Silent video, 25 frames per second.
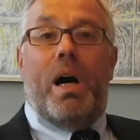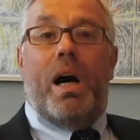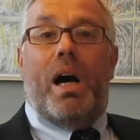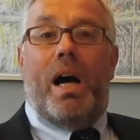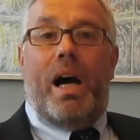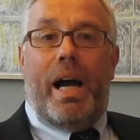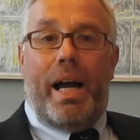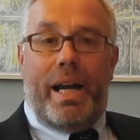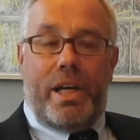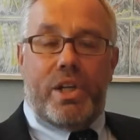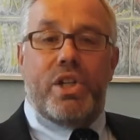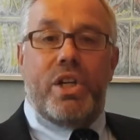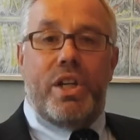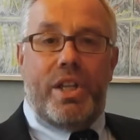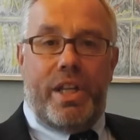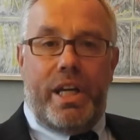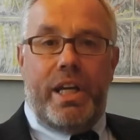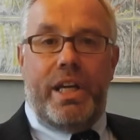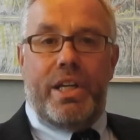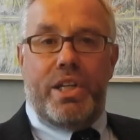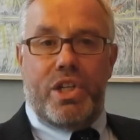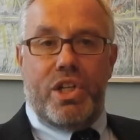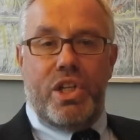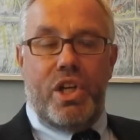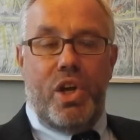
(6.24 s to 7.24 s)
I actually think
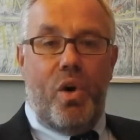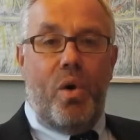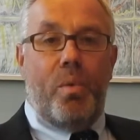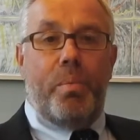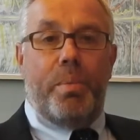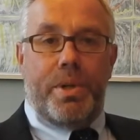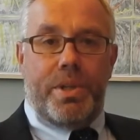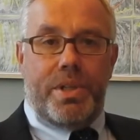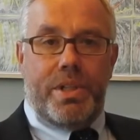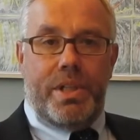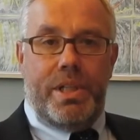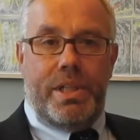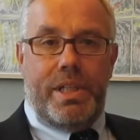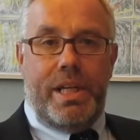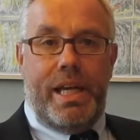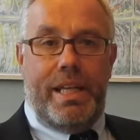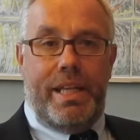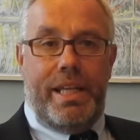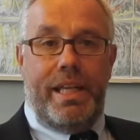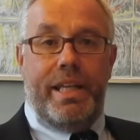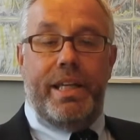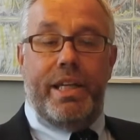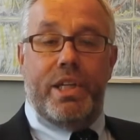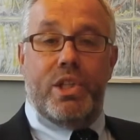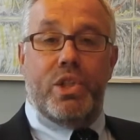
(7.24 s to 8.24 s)
it's the opposite. I
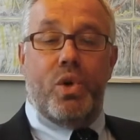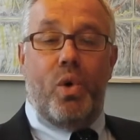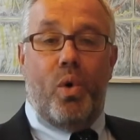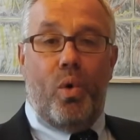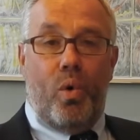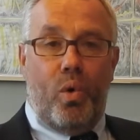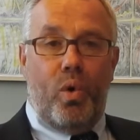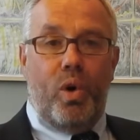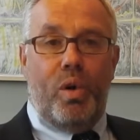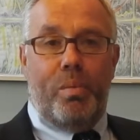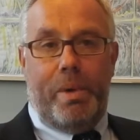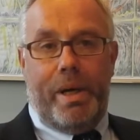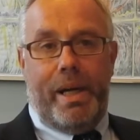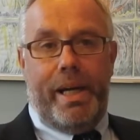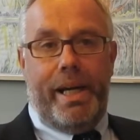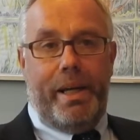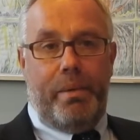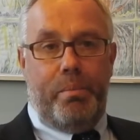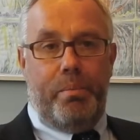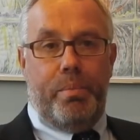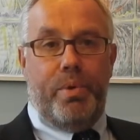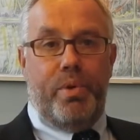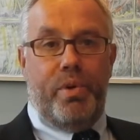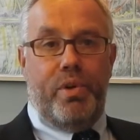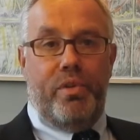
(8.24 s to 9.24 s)
think it's all about
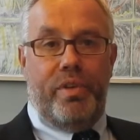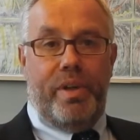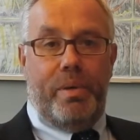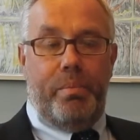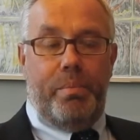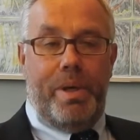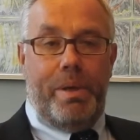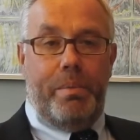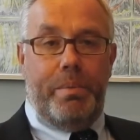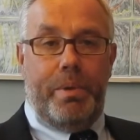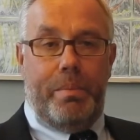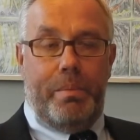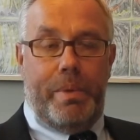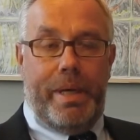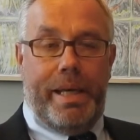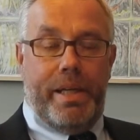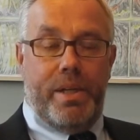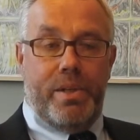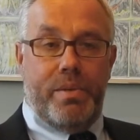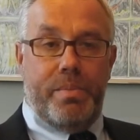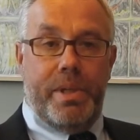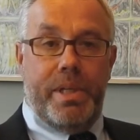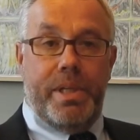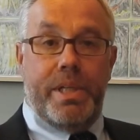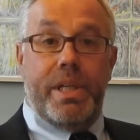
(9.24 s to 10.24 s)
improving people
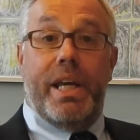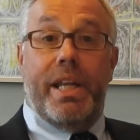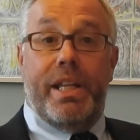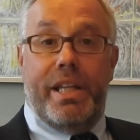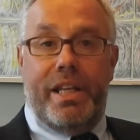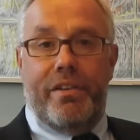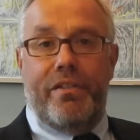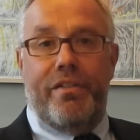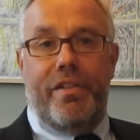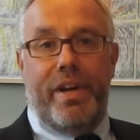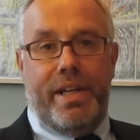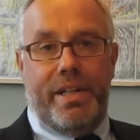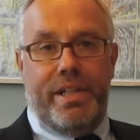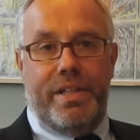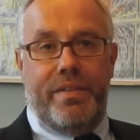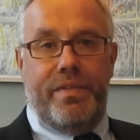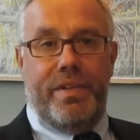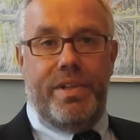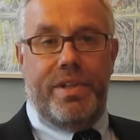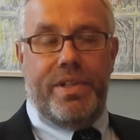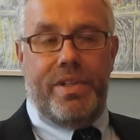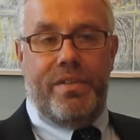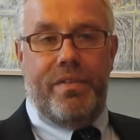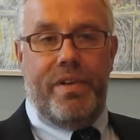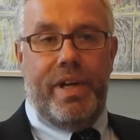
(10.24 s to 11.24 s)
management and the
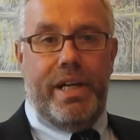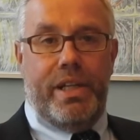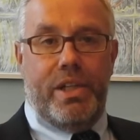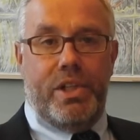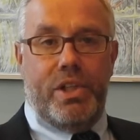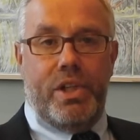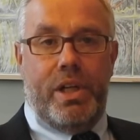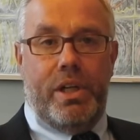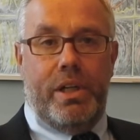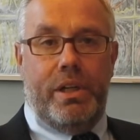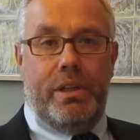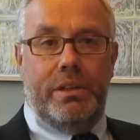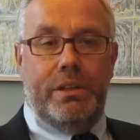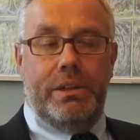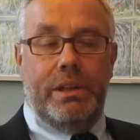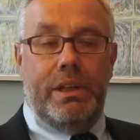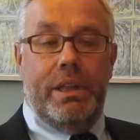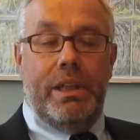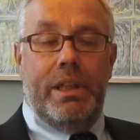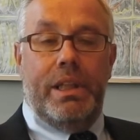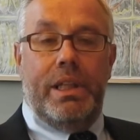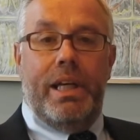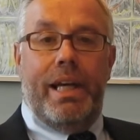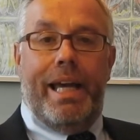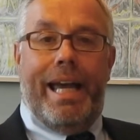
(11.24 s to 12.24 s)
effectiveness of HR.
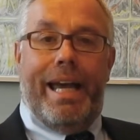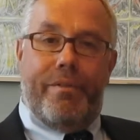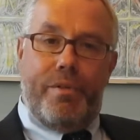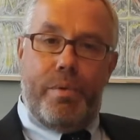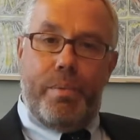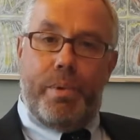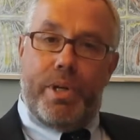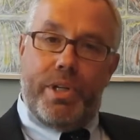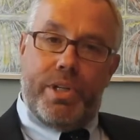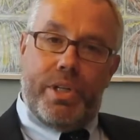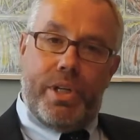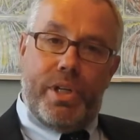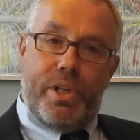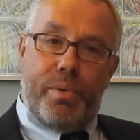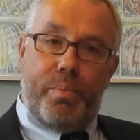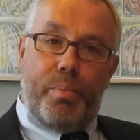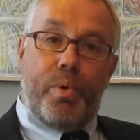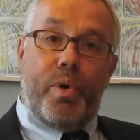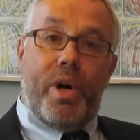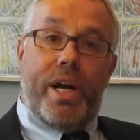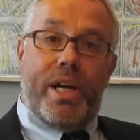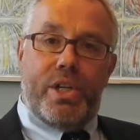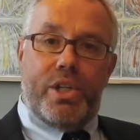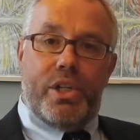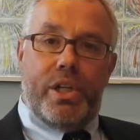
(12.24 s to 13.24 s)
Everybody's under
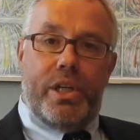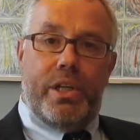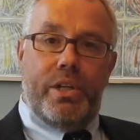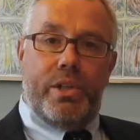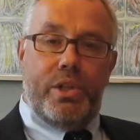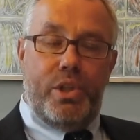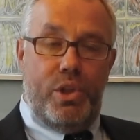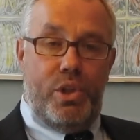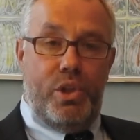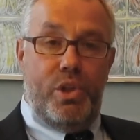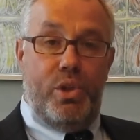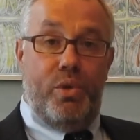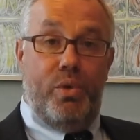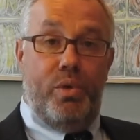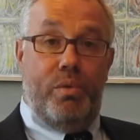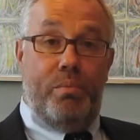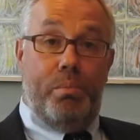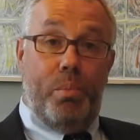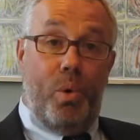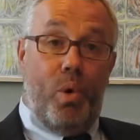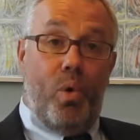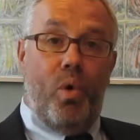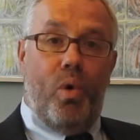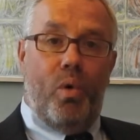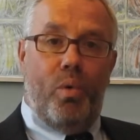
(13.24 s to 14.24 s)
pressure to do
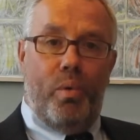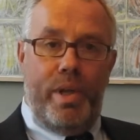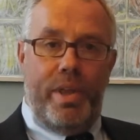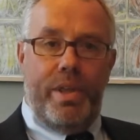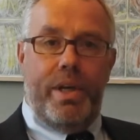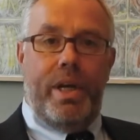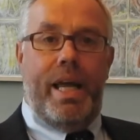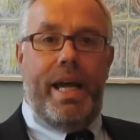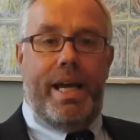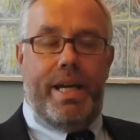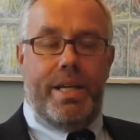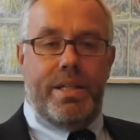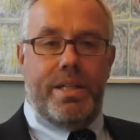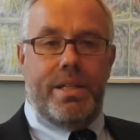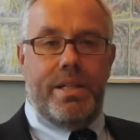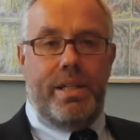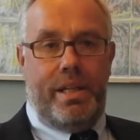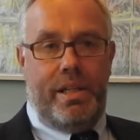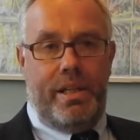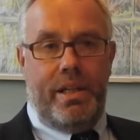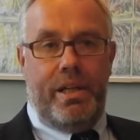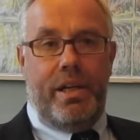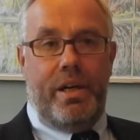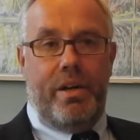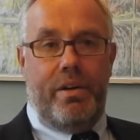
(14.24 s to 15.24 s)
more with less in
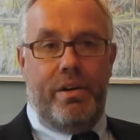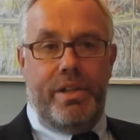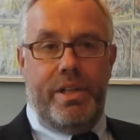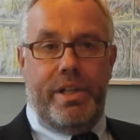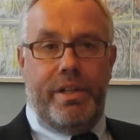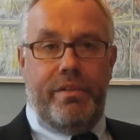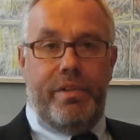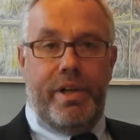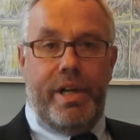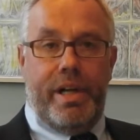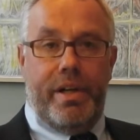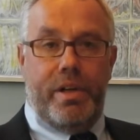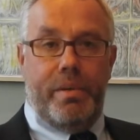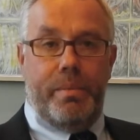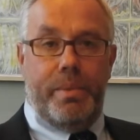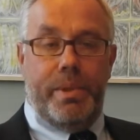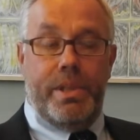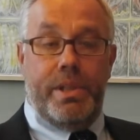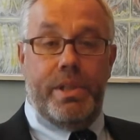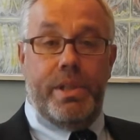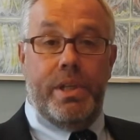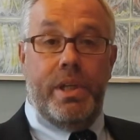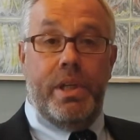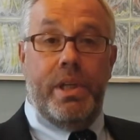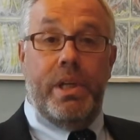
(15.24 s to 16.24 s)
the current
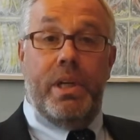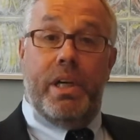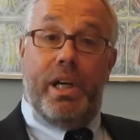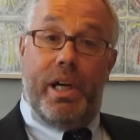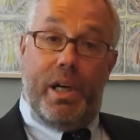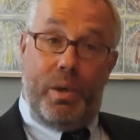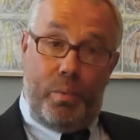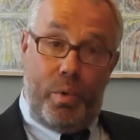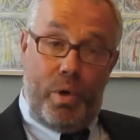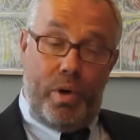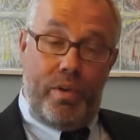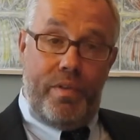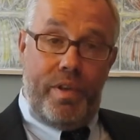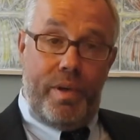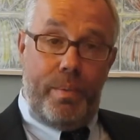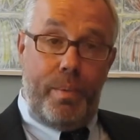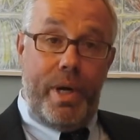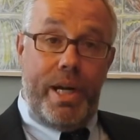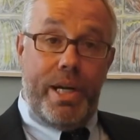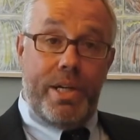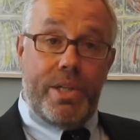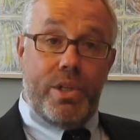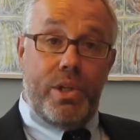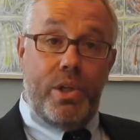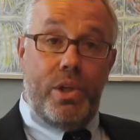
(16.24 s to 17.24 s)
environment. And one of the
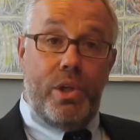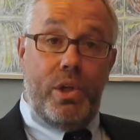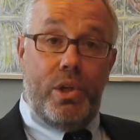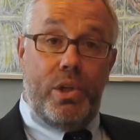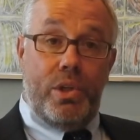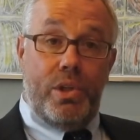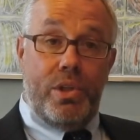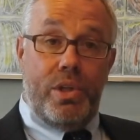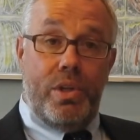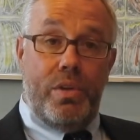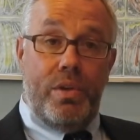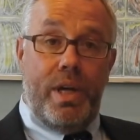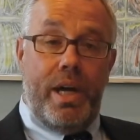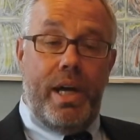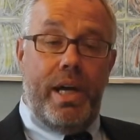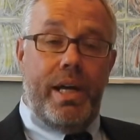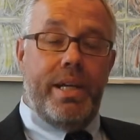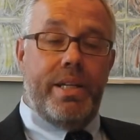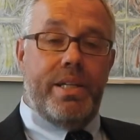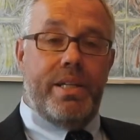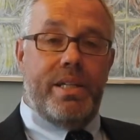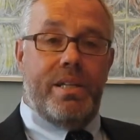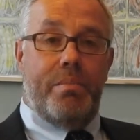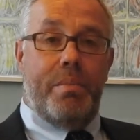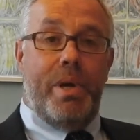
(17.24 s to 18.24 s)
ways that you can do that
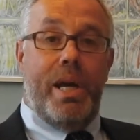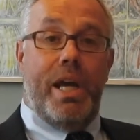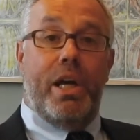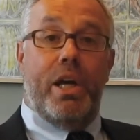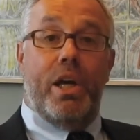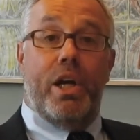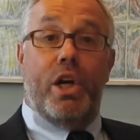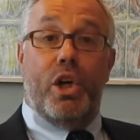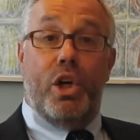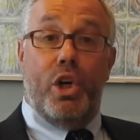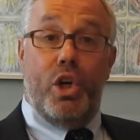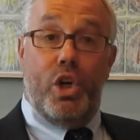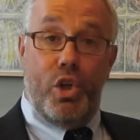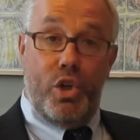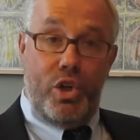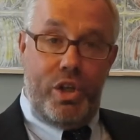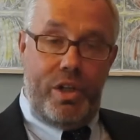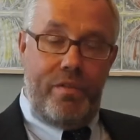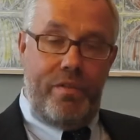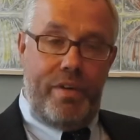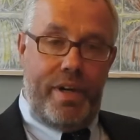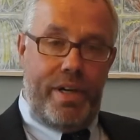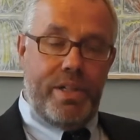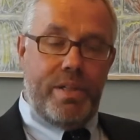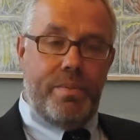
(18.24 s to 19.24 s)
is to make good
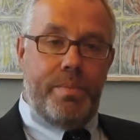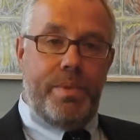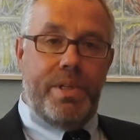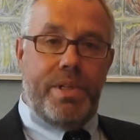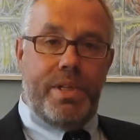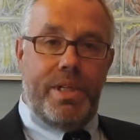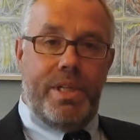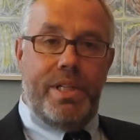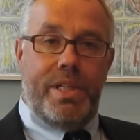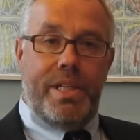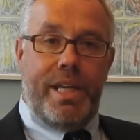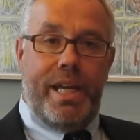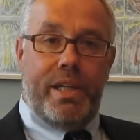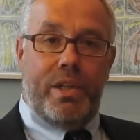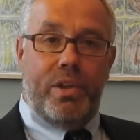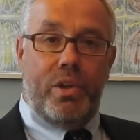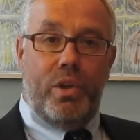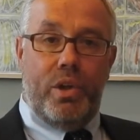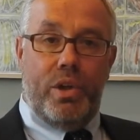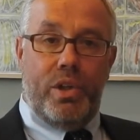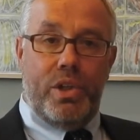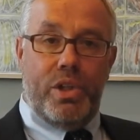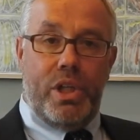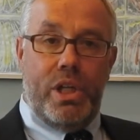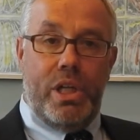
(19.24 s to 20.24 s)
investments in
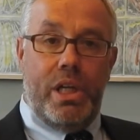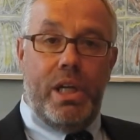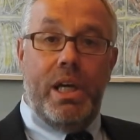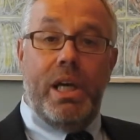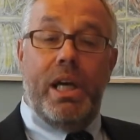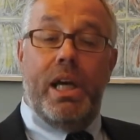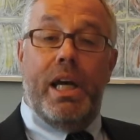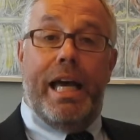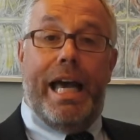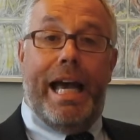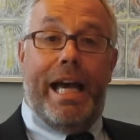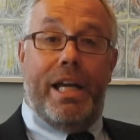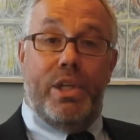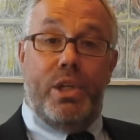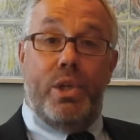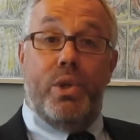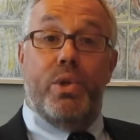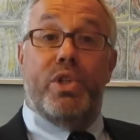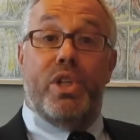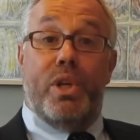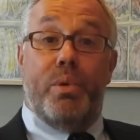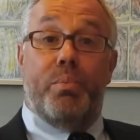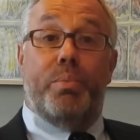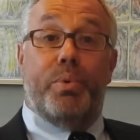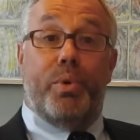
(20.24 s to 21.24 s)
technology and
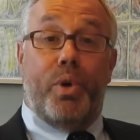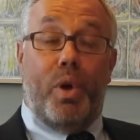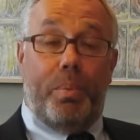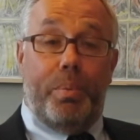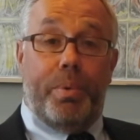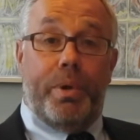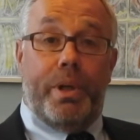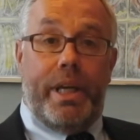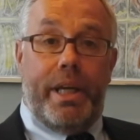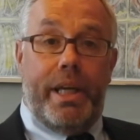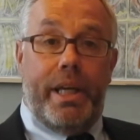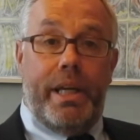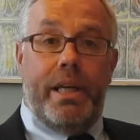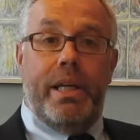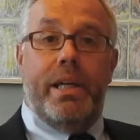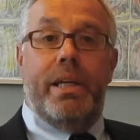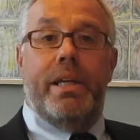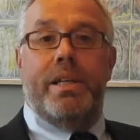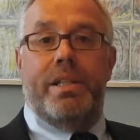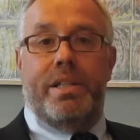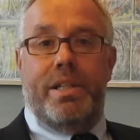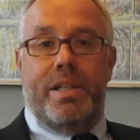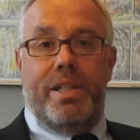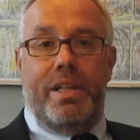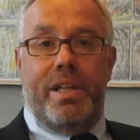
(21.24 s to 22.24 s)
use it properly
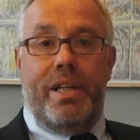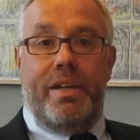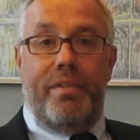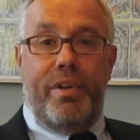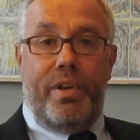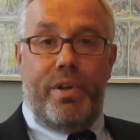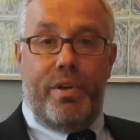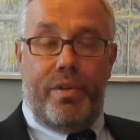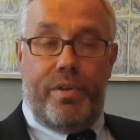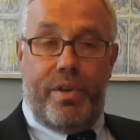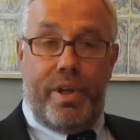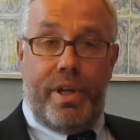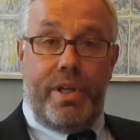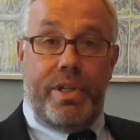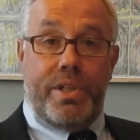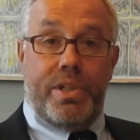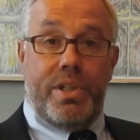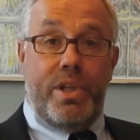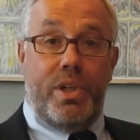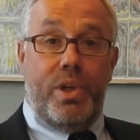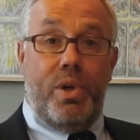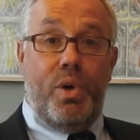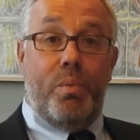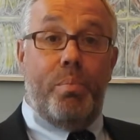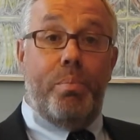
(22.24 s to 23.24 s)
to deliver the things
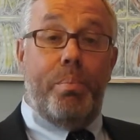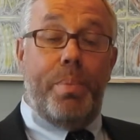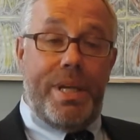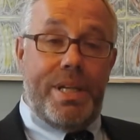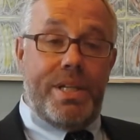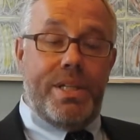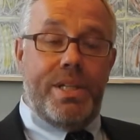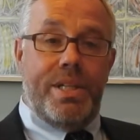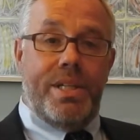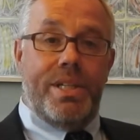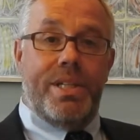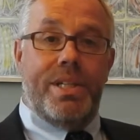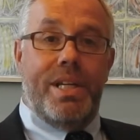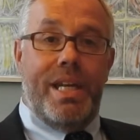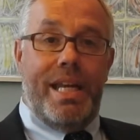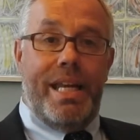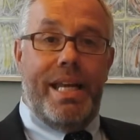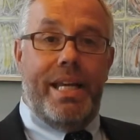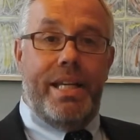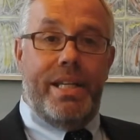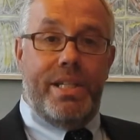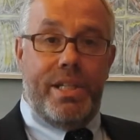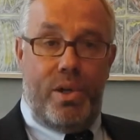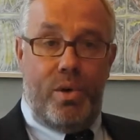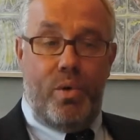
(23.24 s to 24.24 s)
that your business
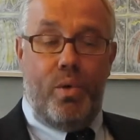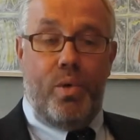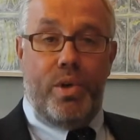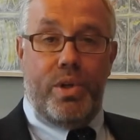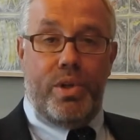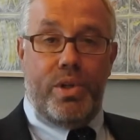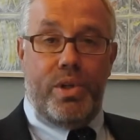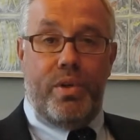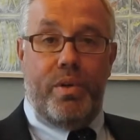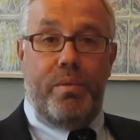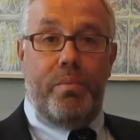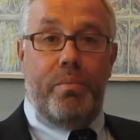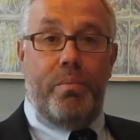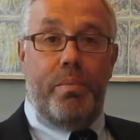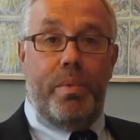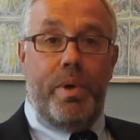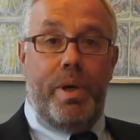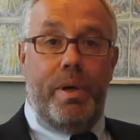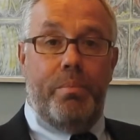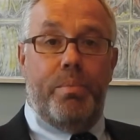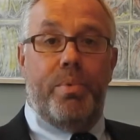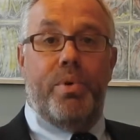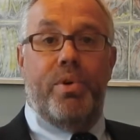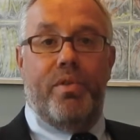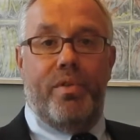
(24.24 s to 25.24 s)
needs in order to
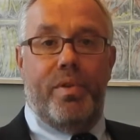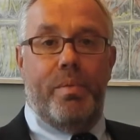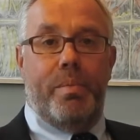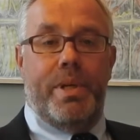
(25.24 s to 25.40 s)
improve the